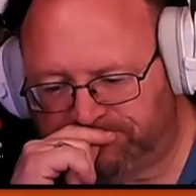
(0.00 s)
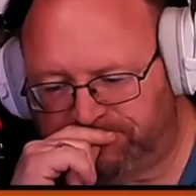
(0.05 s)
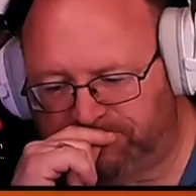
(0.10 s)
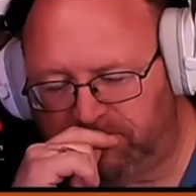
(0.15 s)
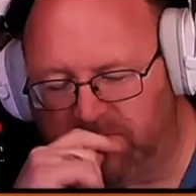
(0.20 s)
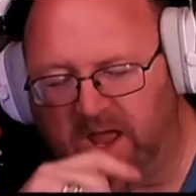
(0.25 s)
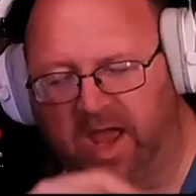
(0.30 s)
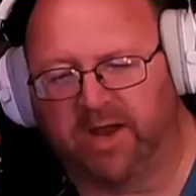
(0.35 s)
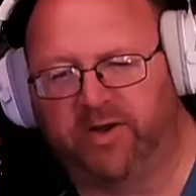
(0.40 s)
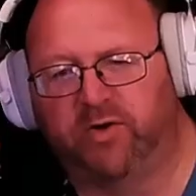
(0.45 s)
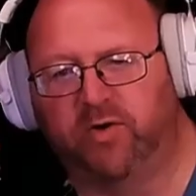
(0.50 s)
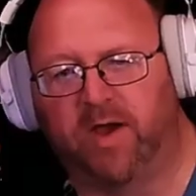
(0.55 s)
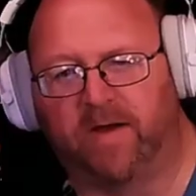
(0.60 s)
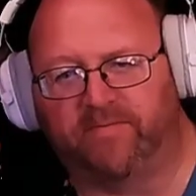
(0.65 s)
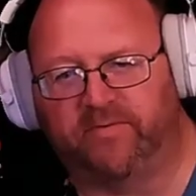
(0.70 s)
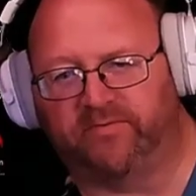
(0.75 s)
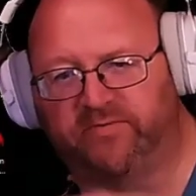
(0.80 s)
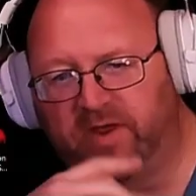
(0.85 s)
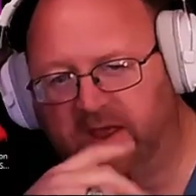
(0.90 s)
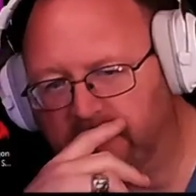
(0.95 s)
I do have
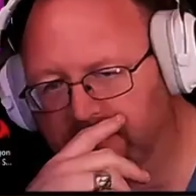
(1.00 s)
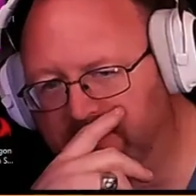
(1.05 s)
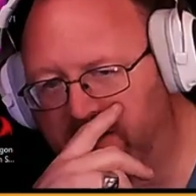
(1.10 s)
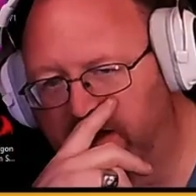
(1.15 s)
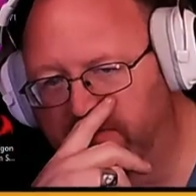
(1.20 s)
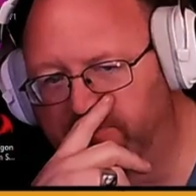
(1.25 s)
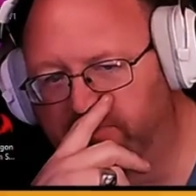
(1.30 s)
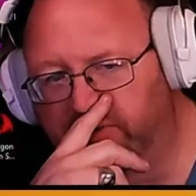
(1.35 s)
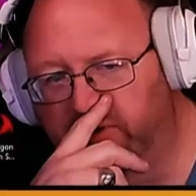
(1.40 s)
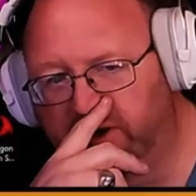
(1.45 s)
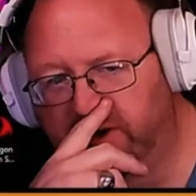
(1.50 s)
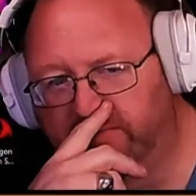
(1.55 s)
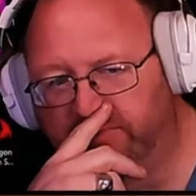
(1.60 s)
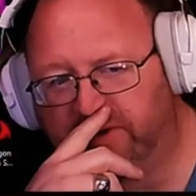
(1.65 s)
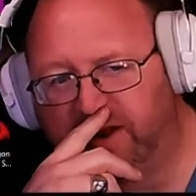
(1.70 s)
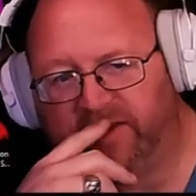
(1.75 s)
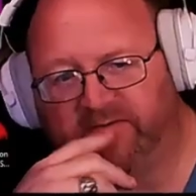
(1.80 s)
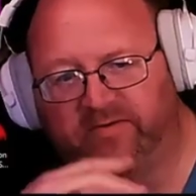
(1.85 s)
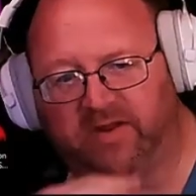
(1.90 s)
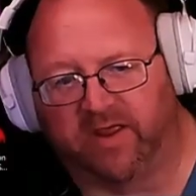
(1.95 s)
to say I'm pretty
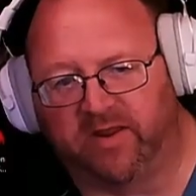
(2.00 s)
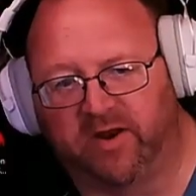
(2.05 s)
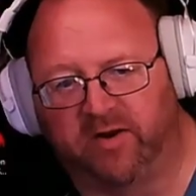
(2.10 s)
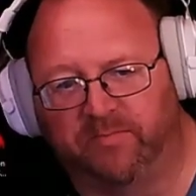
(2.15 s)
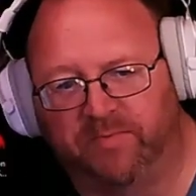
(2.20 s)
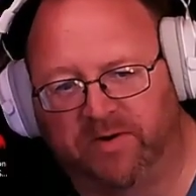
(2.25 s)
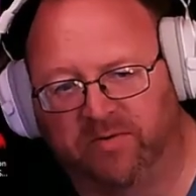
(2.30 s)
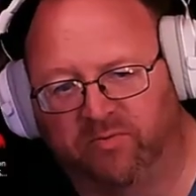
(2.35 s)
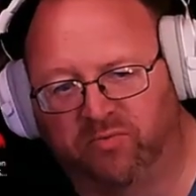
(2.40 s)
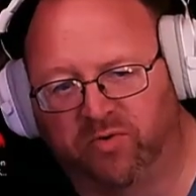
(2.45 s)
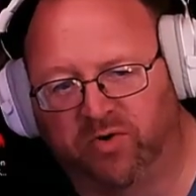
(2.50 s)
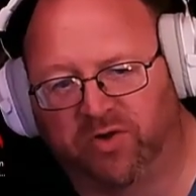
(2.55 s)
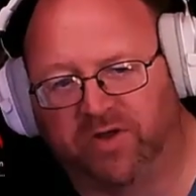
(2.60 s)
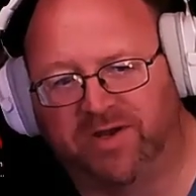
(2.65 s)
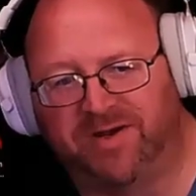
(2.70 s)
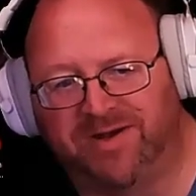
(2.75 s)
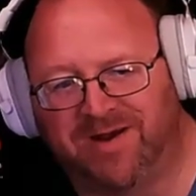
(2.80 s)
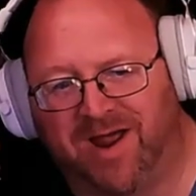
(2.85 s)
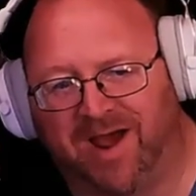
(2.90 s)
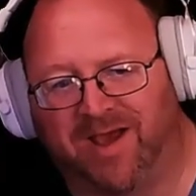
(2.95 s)
impressed. It'll be really
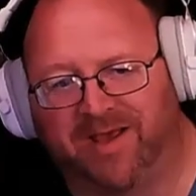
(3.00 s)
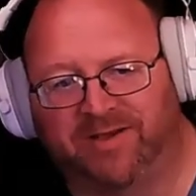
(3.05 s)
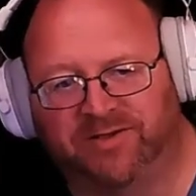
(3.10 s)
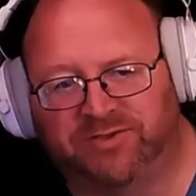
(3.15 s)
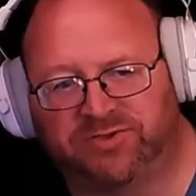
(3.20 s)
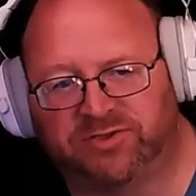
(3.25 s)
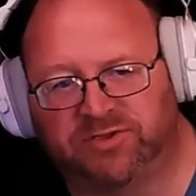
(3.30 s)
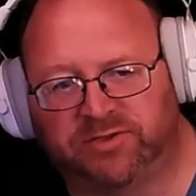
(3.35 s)
nice